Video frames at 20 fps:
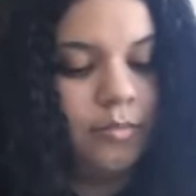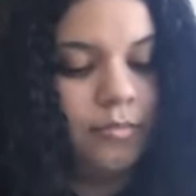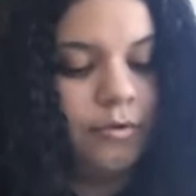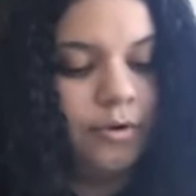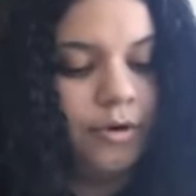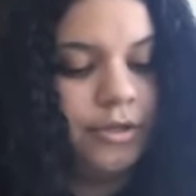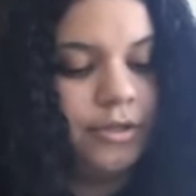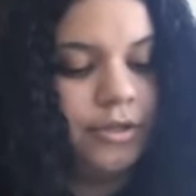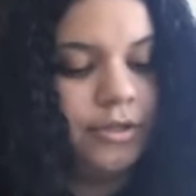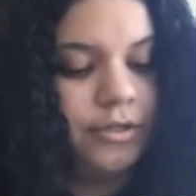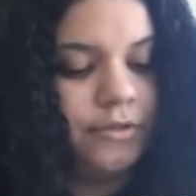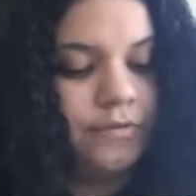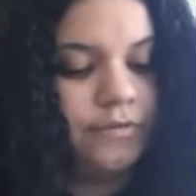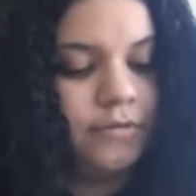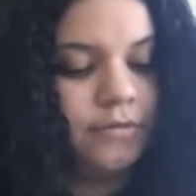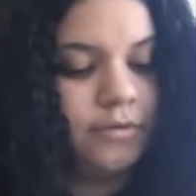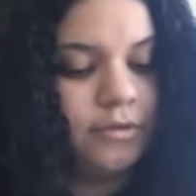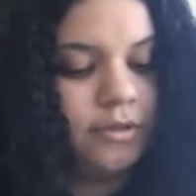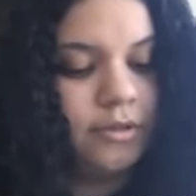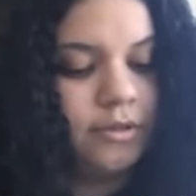More
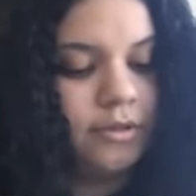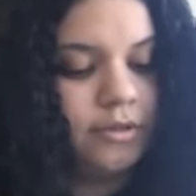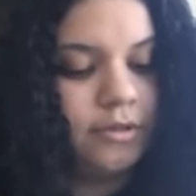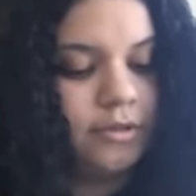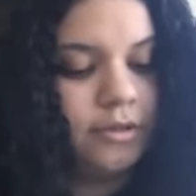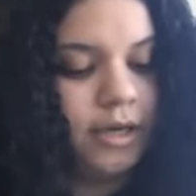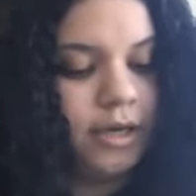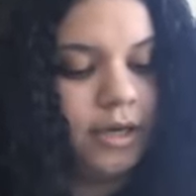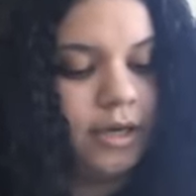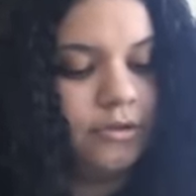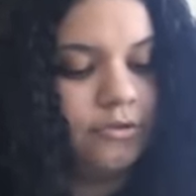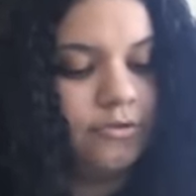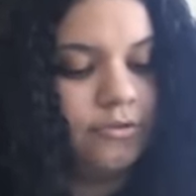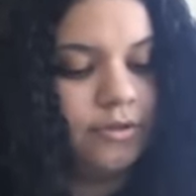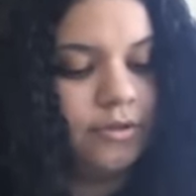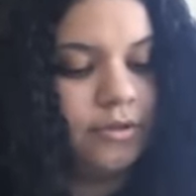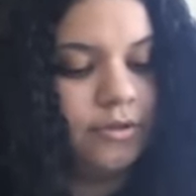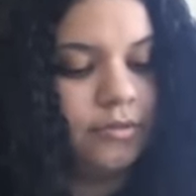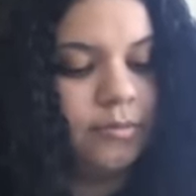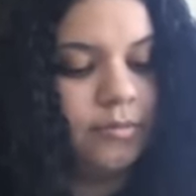useful than
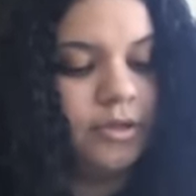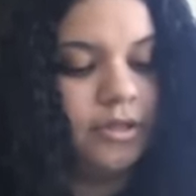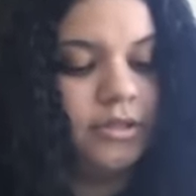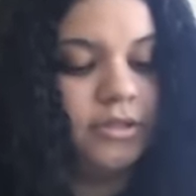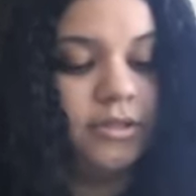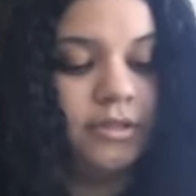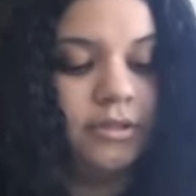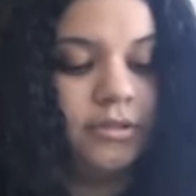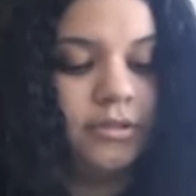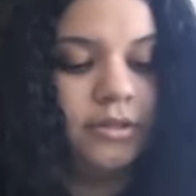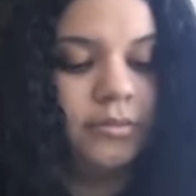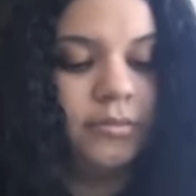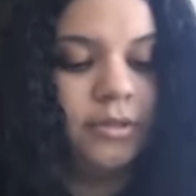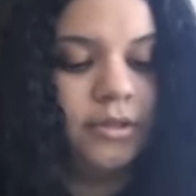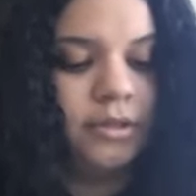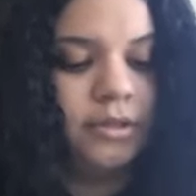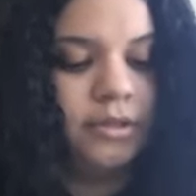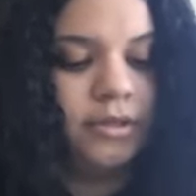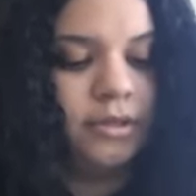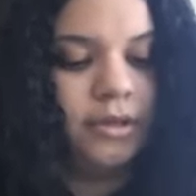hatred, but still
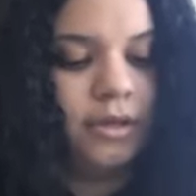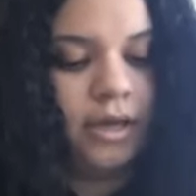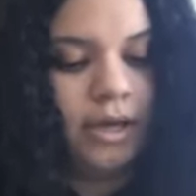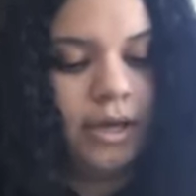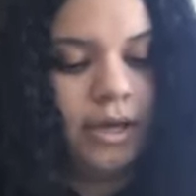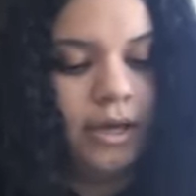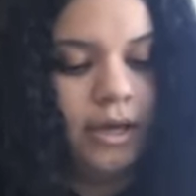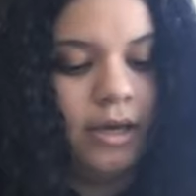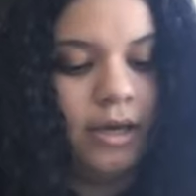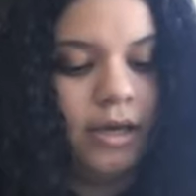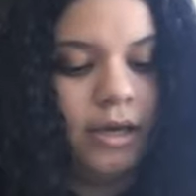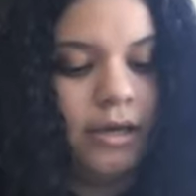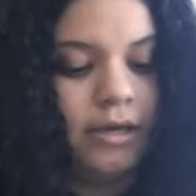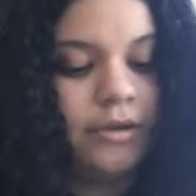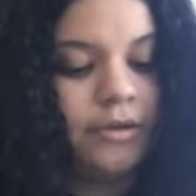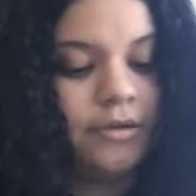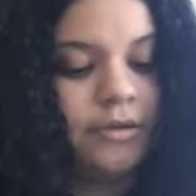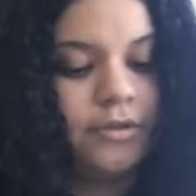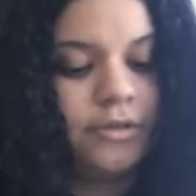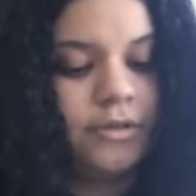limited,
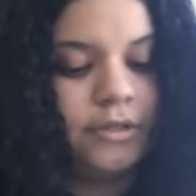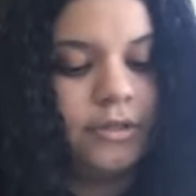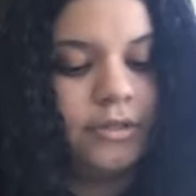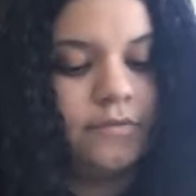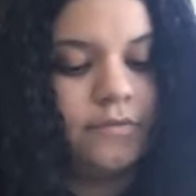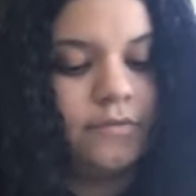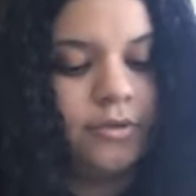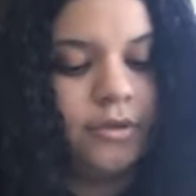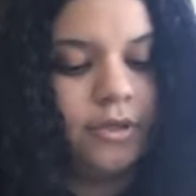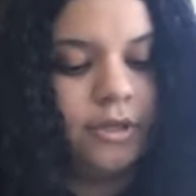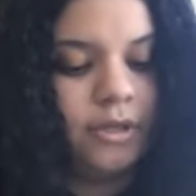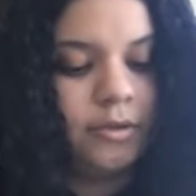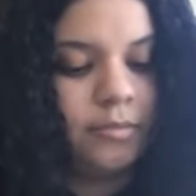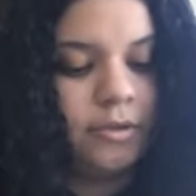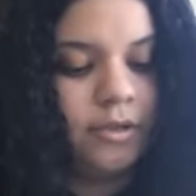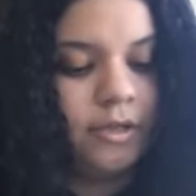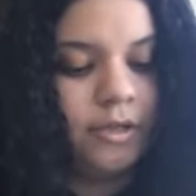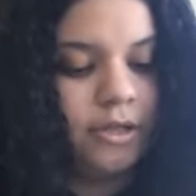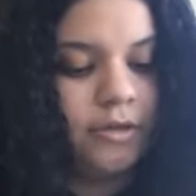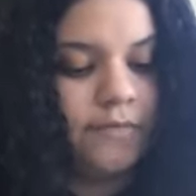anger is useful to
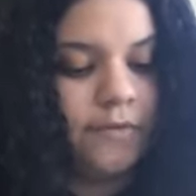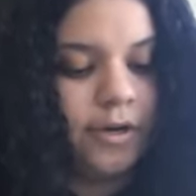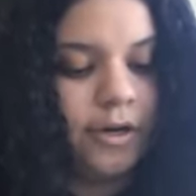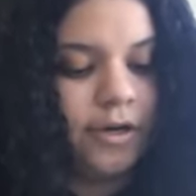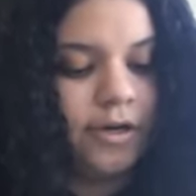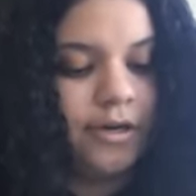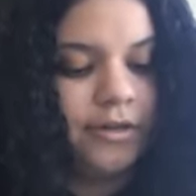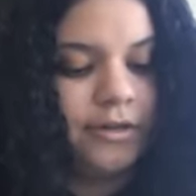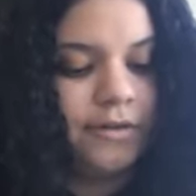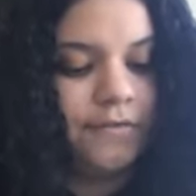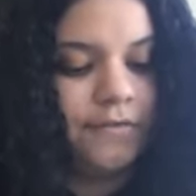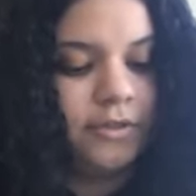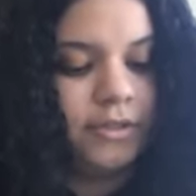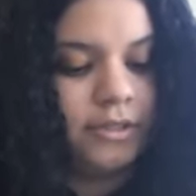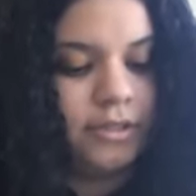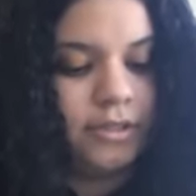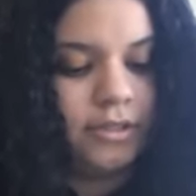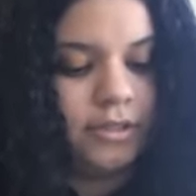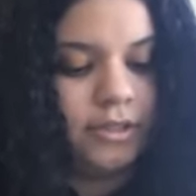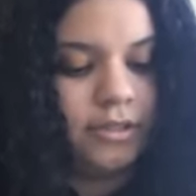help clarify our
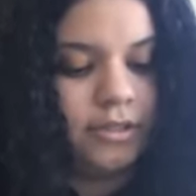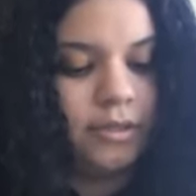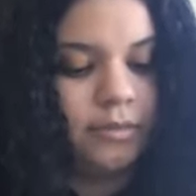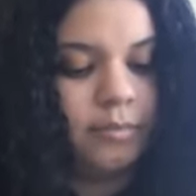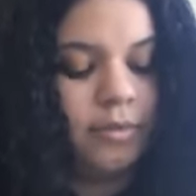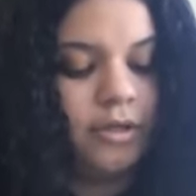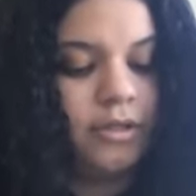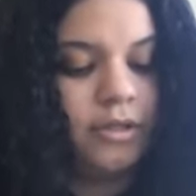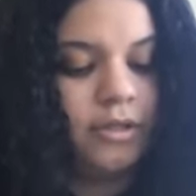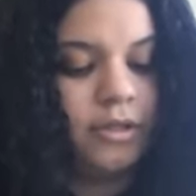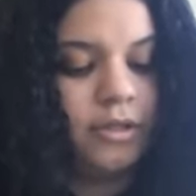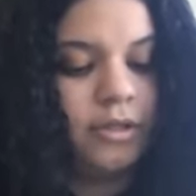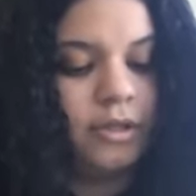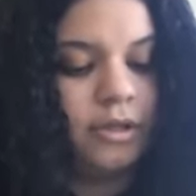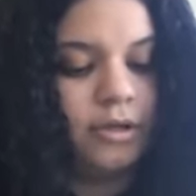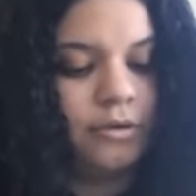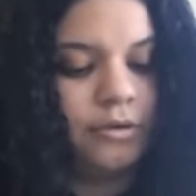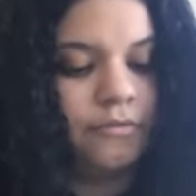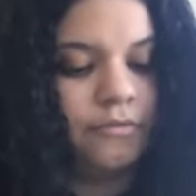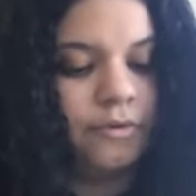differences, but in the
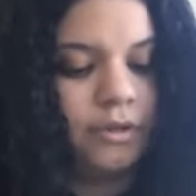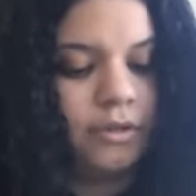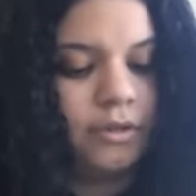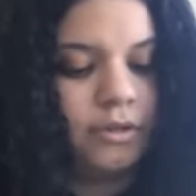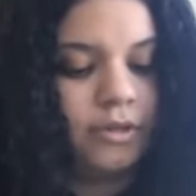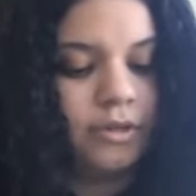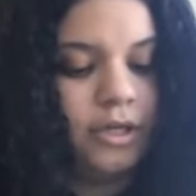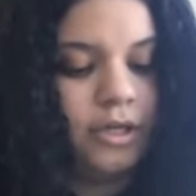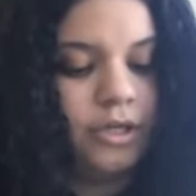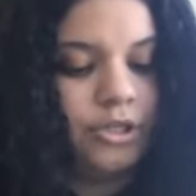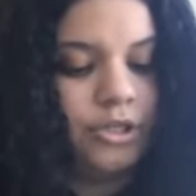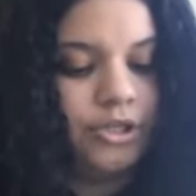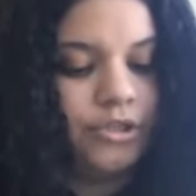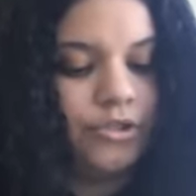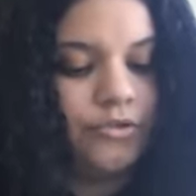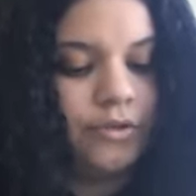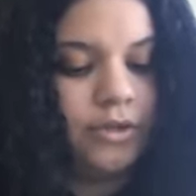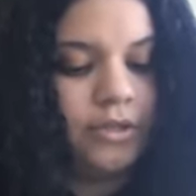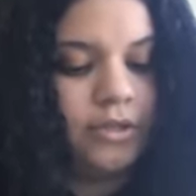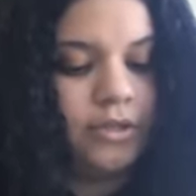long run,
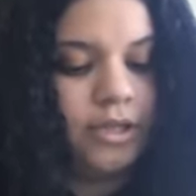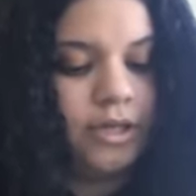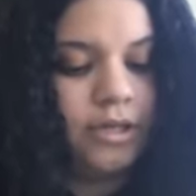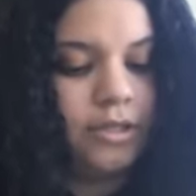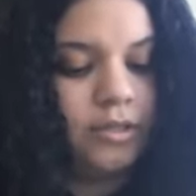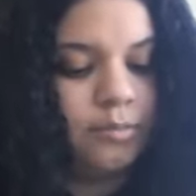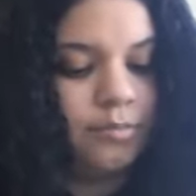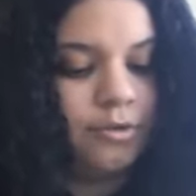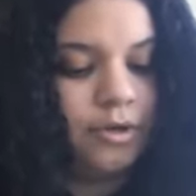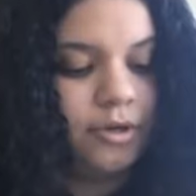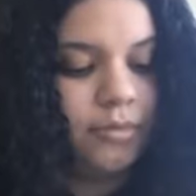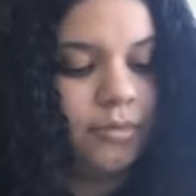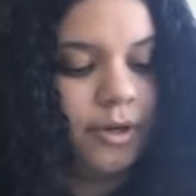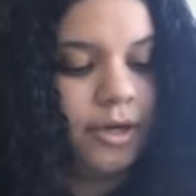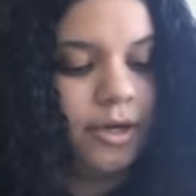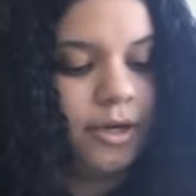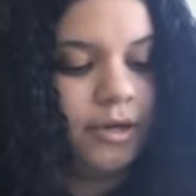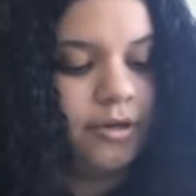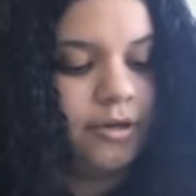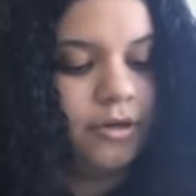strength that is bred
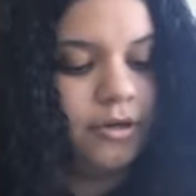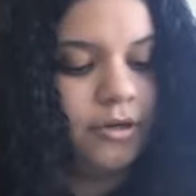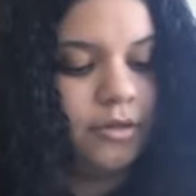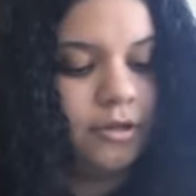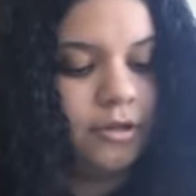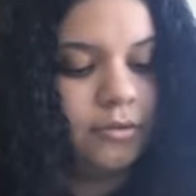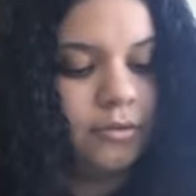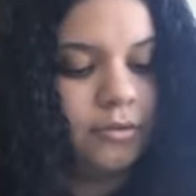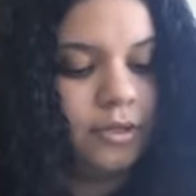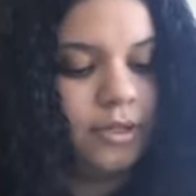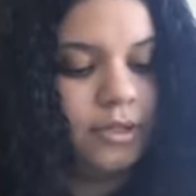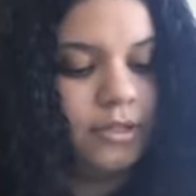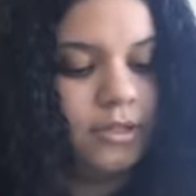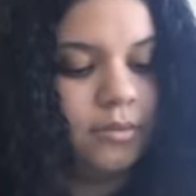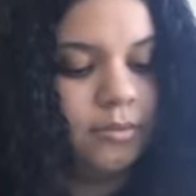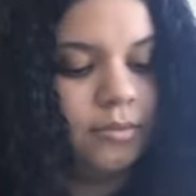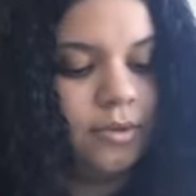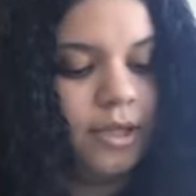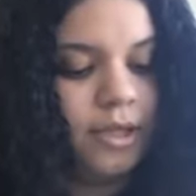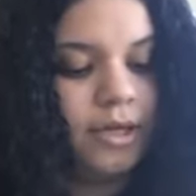by anger alone
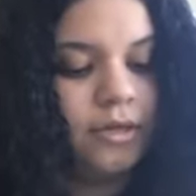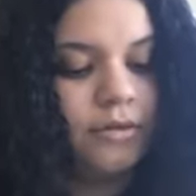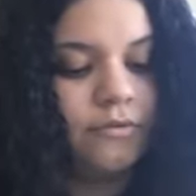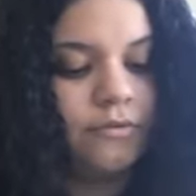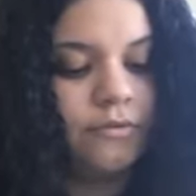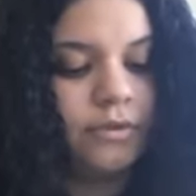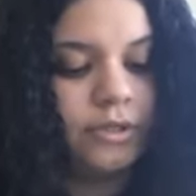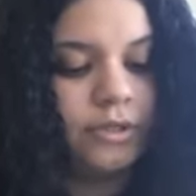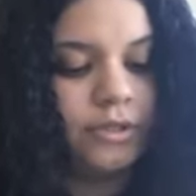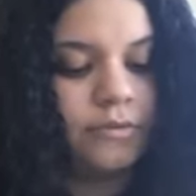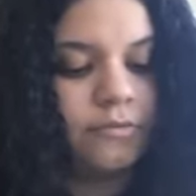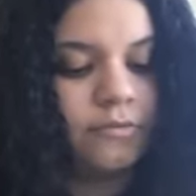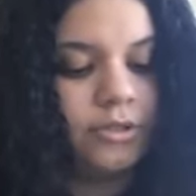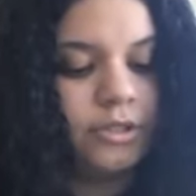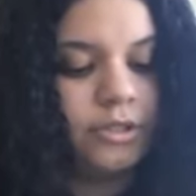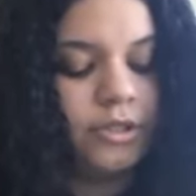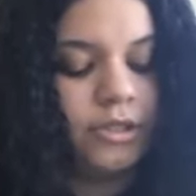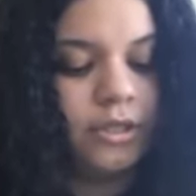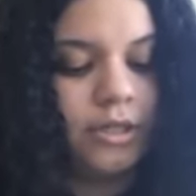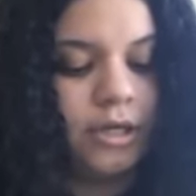is a blind force
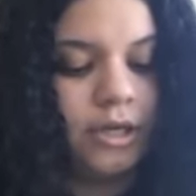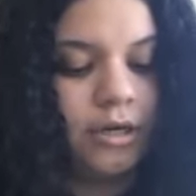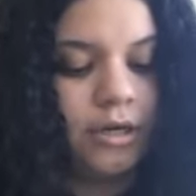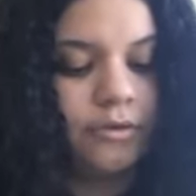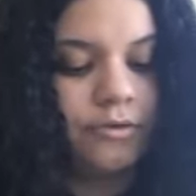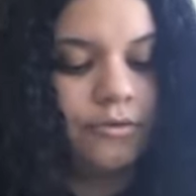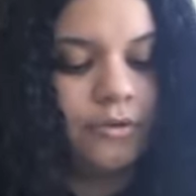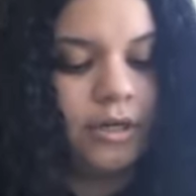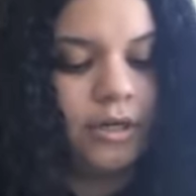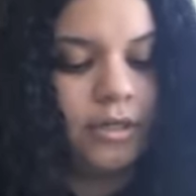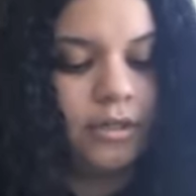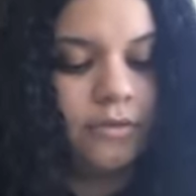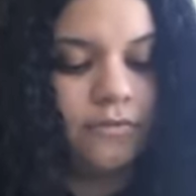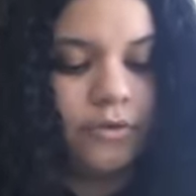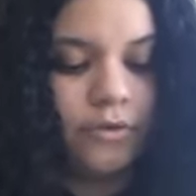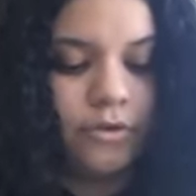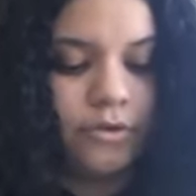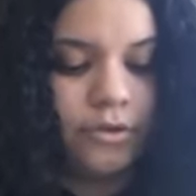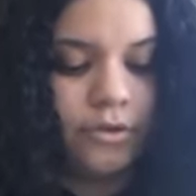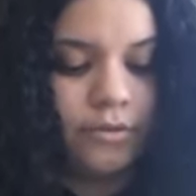which cannot create
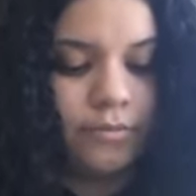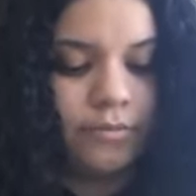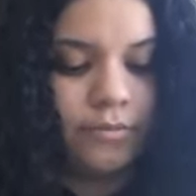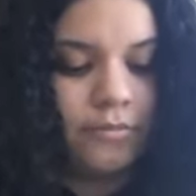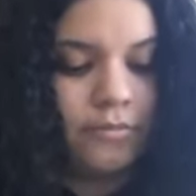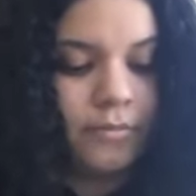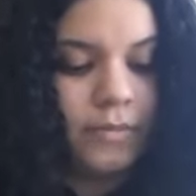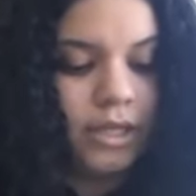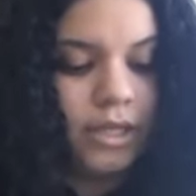the future.